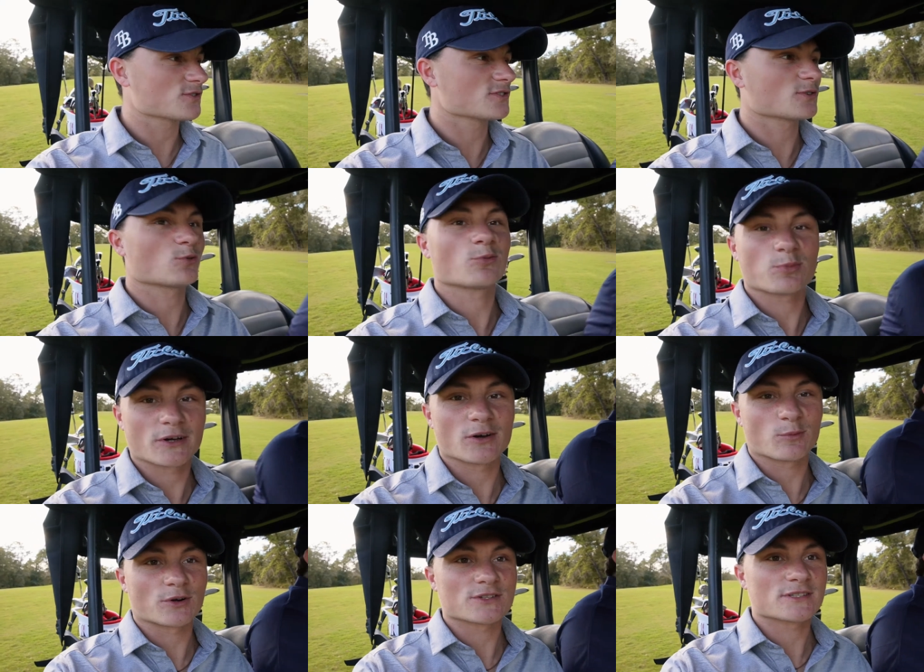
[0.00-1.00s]
is a cool play on
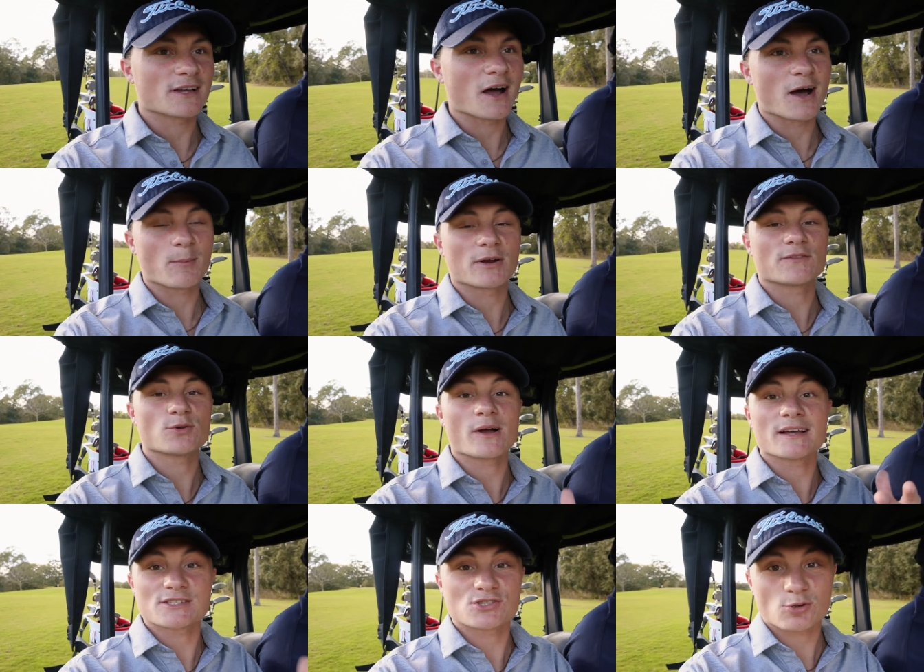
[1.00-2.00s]
words. Um, but if you
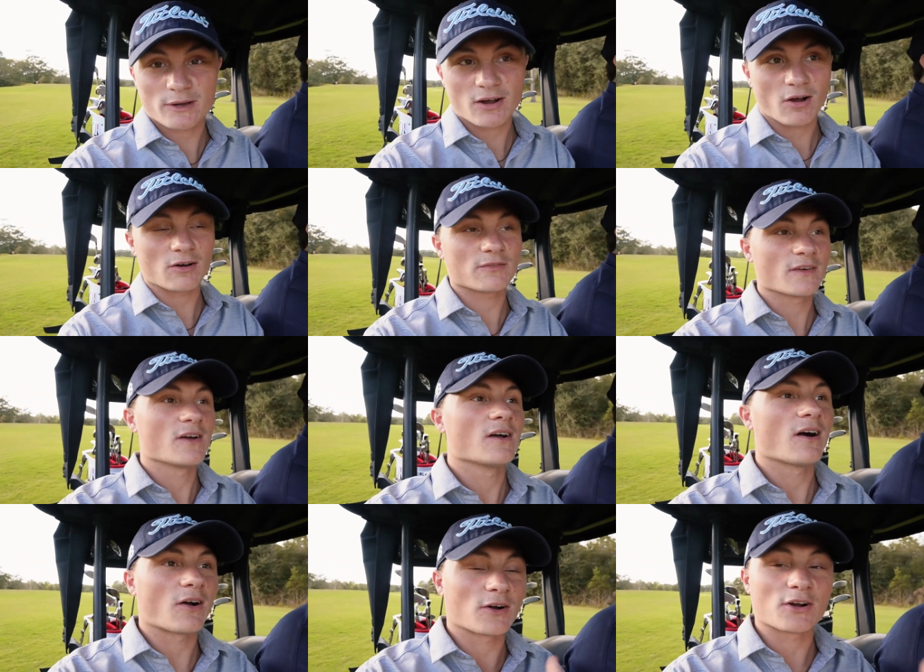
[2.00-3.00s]
guys enjoy golf
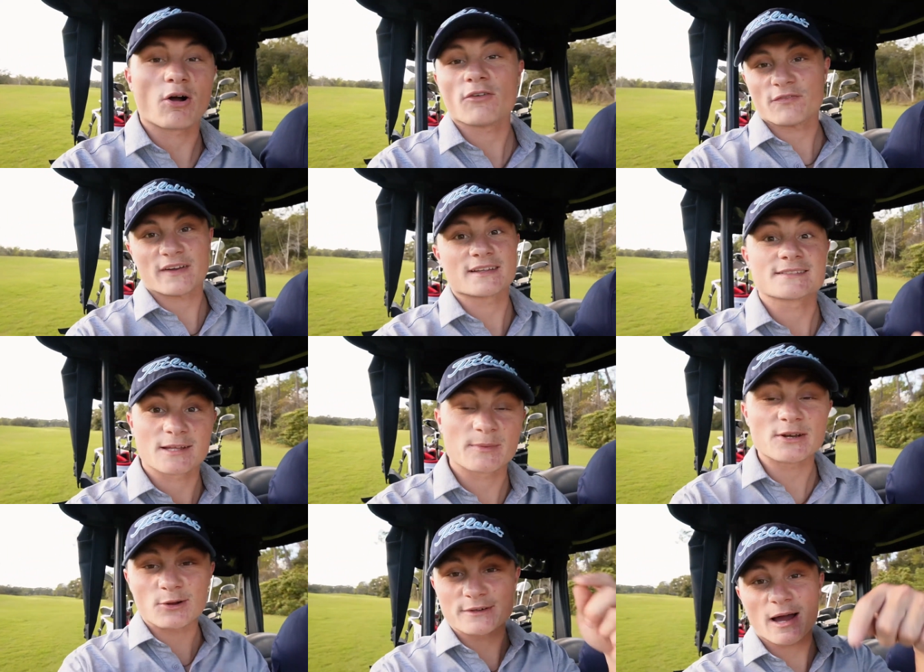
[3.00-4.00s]
or are golf fans, let me
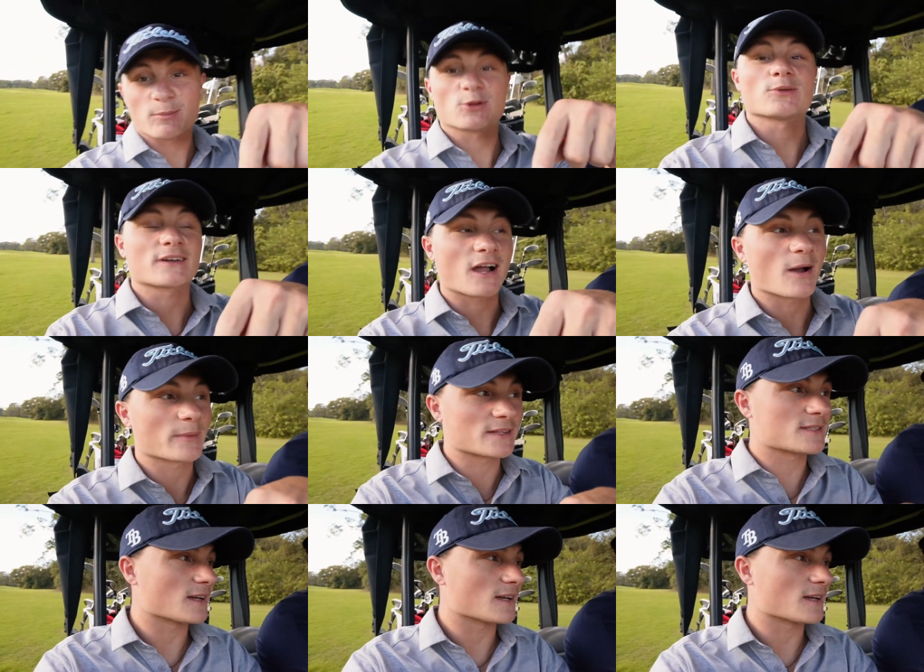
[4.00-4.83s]
know down below in the comments.